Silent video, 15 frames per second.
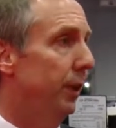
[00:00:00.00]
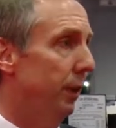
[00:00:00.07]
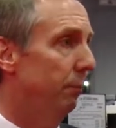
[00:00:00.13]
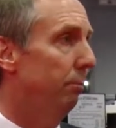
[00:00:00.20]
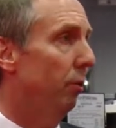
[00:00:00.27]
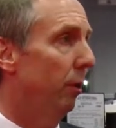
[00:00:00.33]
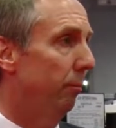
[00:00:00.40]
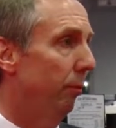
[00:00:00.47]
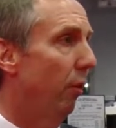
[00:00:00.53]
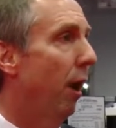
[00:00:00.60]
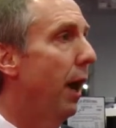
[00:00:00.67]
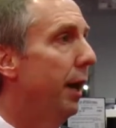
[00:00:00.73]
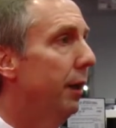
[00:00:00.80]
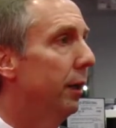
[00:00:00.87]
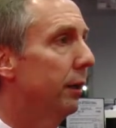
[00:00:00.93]
input
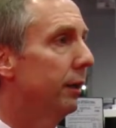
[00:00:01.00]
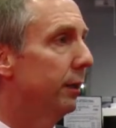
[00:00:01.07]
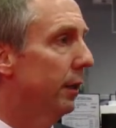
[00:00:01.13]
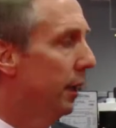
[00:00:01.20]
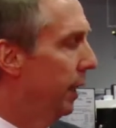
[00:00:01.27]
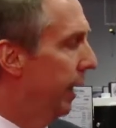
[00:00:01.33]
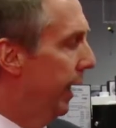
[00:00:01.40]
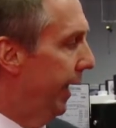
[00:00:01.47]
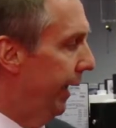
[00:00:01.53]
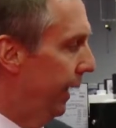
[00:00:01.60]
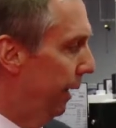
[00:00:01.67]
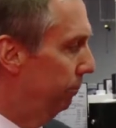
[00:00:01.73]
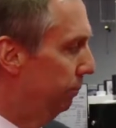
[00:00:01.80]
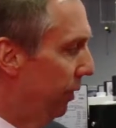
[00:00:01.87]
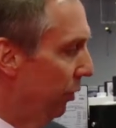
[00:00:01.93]
product,
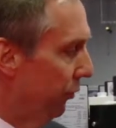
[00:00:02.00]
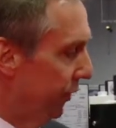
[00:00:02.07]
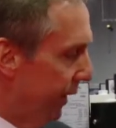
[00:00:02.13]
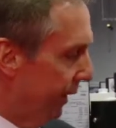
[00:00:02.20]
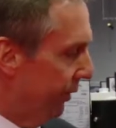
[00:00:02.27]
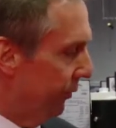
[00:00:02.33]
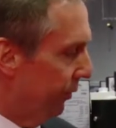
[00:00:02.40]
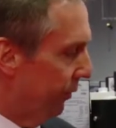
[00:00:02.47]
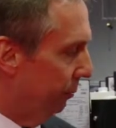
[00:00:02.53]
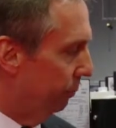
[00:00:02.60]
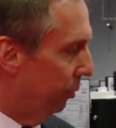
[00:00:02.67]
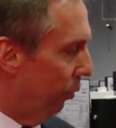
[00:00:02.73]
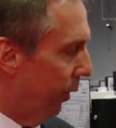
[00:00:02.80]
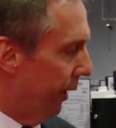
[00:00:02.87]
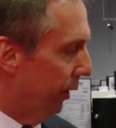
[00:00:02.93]
and built into the
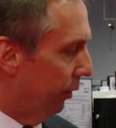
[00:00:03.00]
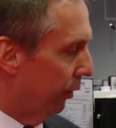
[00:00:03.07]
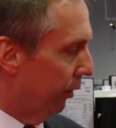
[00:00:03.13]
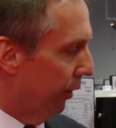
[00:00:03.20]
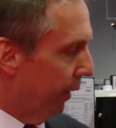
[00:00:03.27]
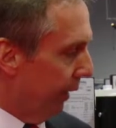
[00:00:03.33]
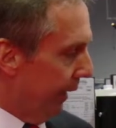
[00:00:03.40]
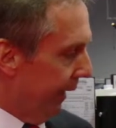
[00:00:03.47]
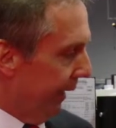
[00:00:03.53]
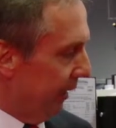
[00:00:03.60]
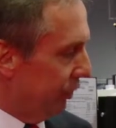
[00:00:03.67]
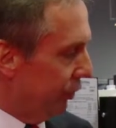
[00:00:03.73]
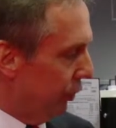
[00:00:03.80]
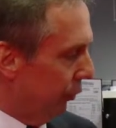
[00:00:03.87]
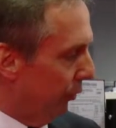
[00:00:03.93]
boiler
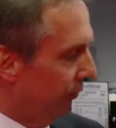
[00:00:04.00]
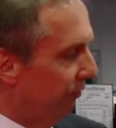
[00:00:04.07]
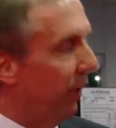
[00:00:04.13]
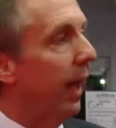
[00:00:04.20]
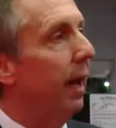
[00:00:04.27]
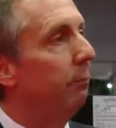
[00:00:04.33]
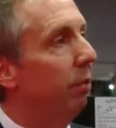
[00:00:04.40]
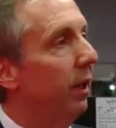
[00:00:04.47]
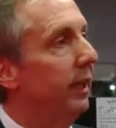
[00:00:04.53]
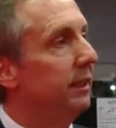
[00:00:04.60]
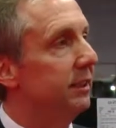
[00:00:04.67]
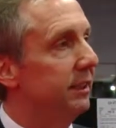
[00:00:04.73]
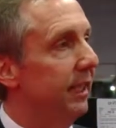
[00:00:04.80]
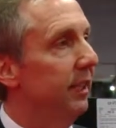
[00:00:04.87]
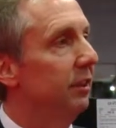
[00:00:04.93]
is your flat plate
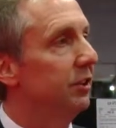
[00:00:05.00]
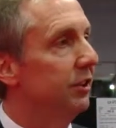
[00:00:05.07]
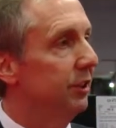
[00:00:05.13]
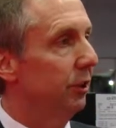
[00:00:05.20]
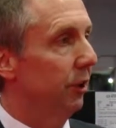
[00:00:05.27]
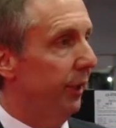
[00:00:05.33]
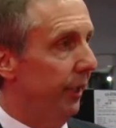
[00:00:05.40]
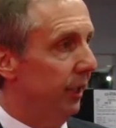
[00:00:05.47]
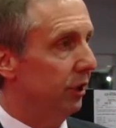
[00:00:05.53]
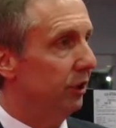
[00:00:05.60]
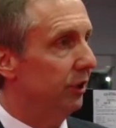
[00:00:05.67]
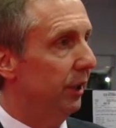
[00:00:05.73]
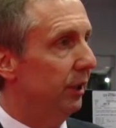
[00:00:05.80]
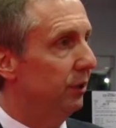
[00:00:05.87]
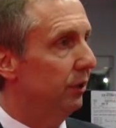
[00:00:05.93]
stainless steel heat
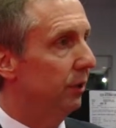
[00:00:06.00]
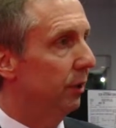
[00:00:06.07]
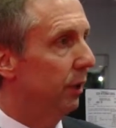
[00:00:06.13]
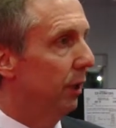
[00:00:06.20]
exchanger,